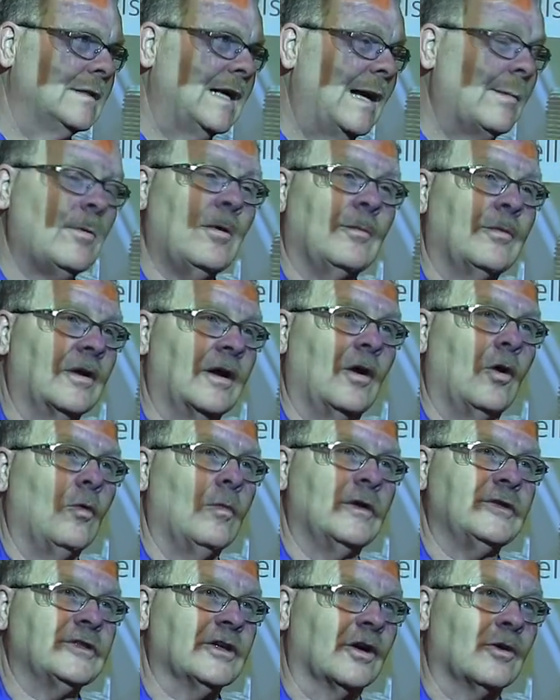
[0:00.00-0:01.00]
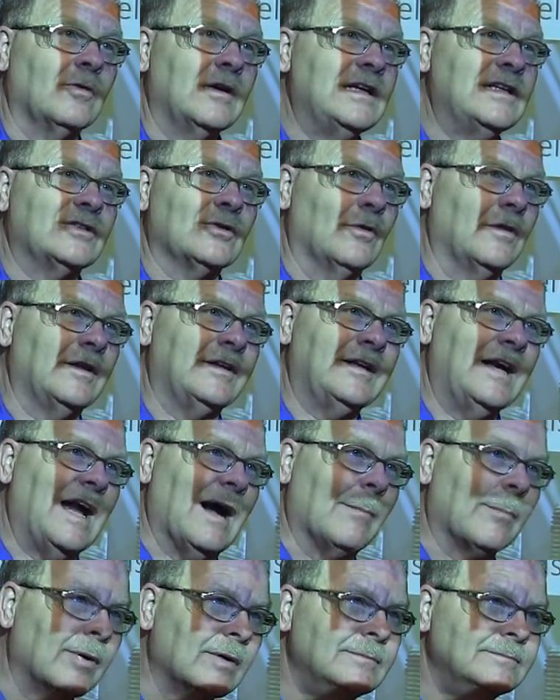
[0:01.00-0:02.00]
I'm going to put a whole bunch of grease on the
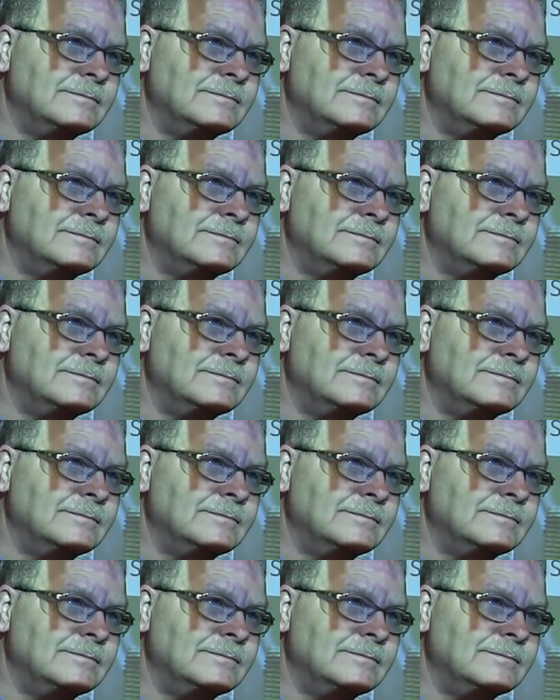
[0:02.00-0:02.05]
tap.